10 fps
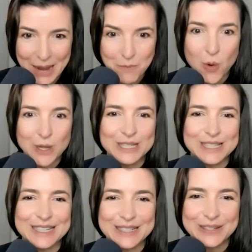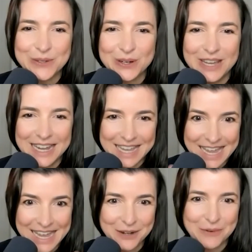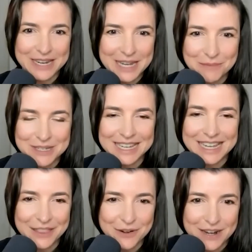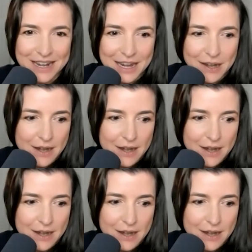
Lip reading: What does this look like? How do we come together?